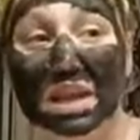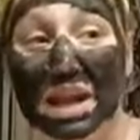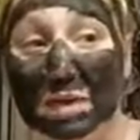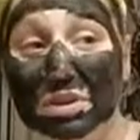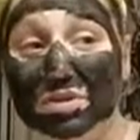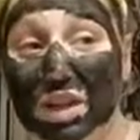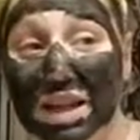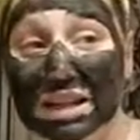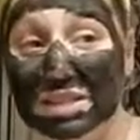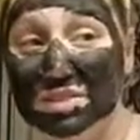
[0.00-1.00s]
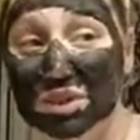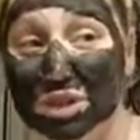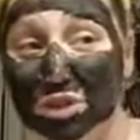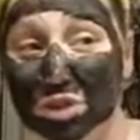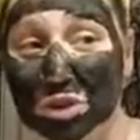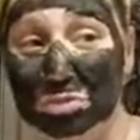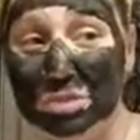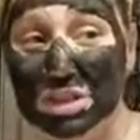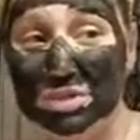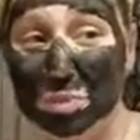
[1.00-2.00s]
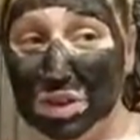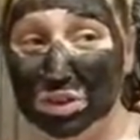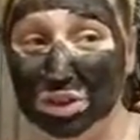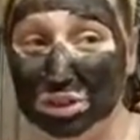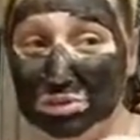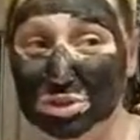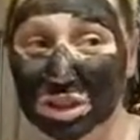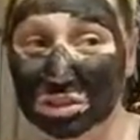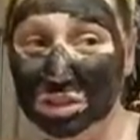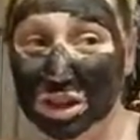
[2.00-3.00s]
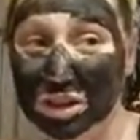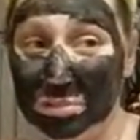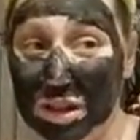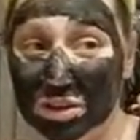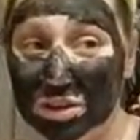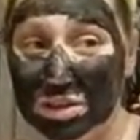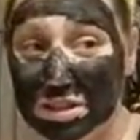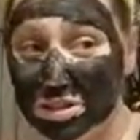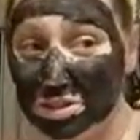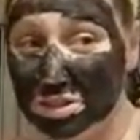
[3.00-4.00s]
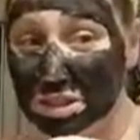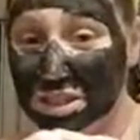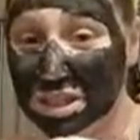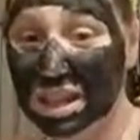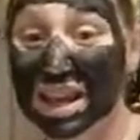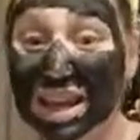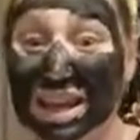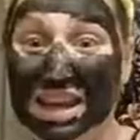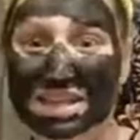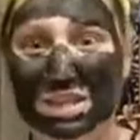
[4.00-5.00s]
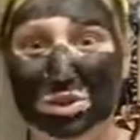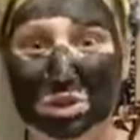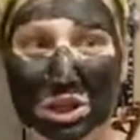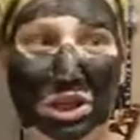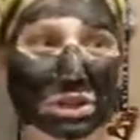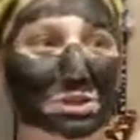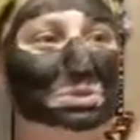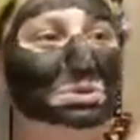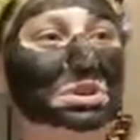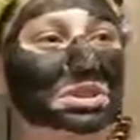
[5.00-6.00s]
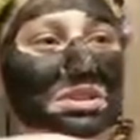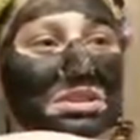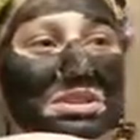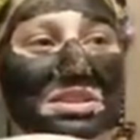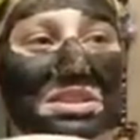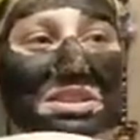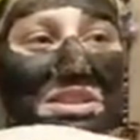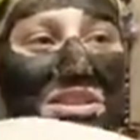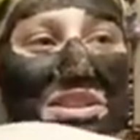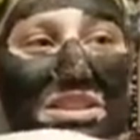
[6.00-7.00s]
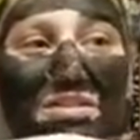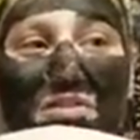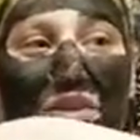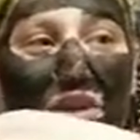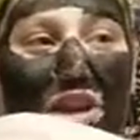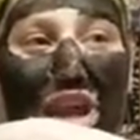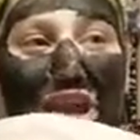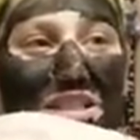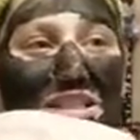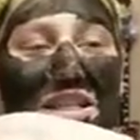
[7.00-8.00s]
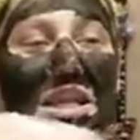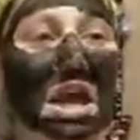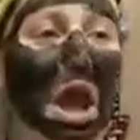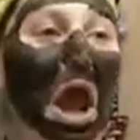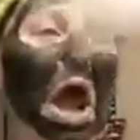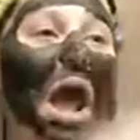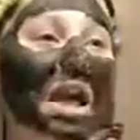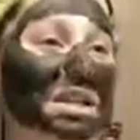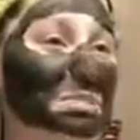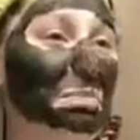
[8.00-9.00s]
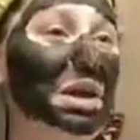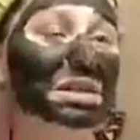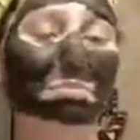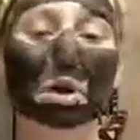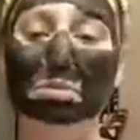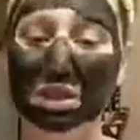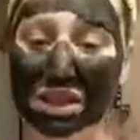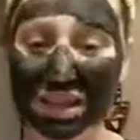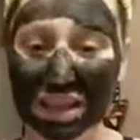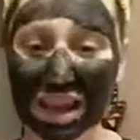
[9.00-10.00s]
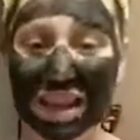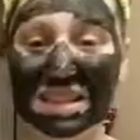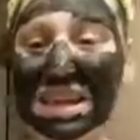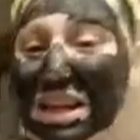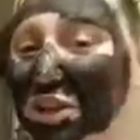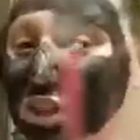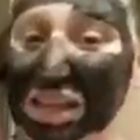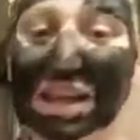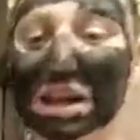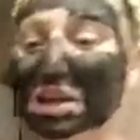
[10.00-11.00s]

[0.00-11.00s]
I would advise if you do your armpits, wear clothes you don't care about, because as you can see, it gets on your clothes. Very nasty. It's bubbly and tingly.